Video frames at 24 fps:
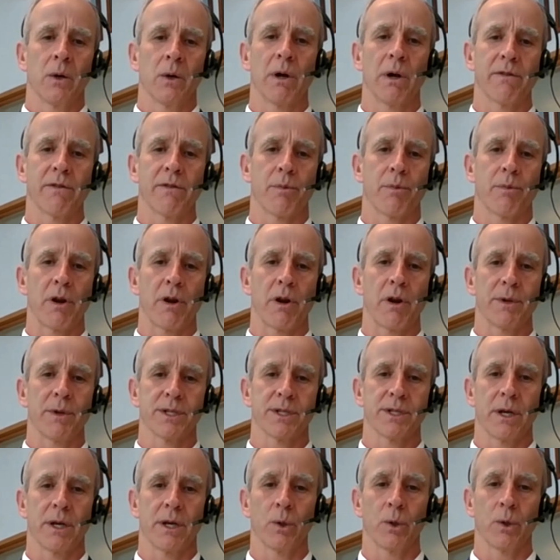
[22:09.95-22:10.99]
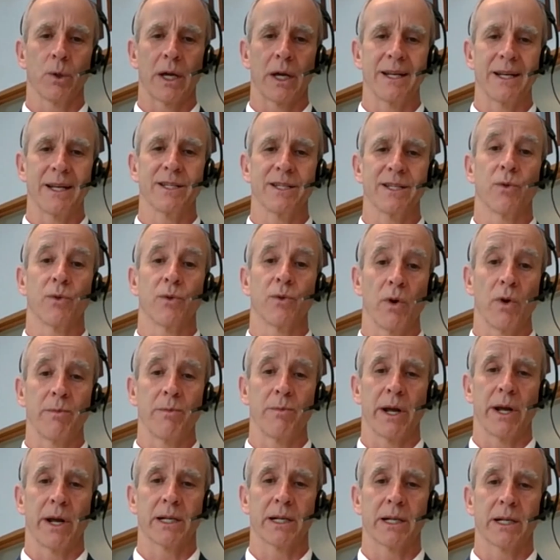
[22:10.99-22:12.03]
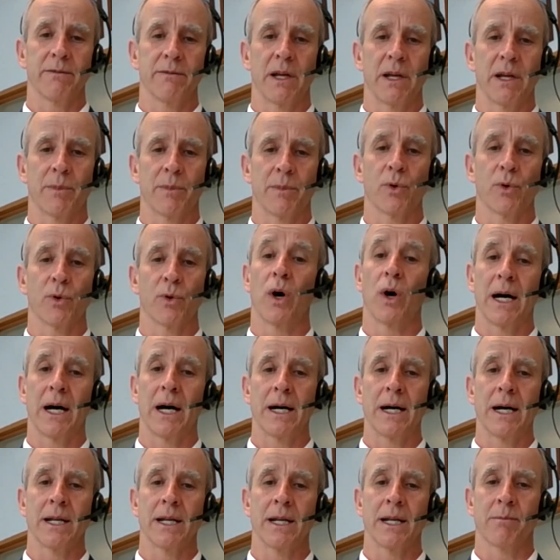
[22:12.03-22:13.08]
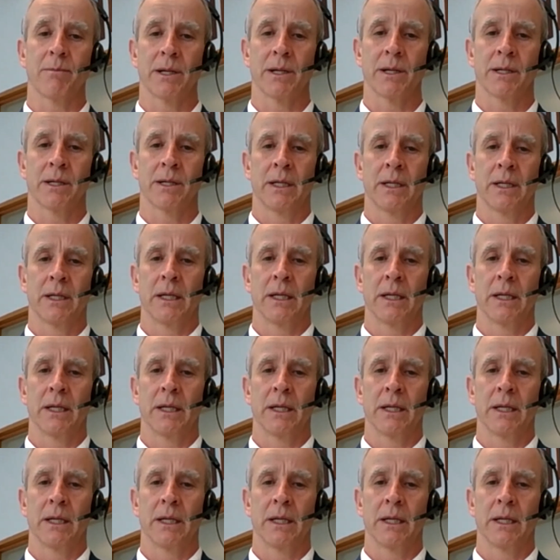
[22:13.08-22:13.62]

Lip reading: One of the parameters I'll look at is the reproductive number, or R number,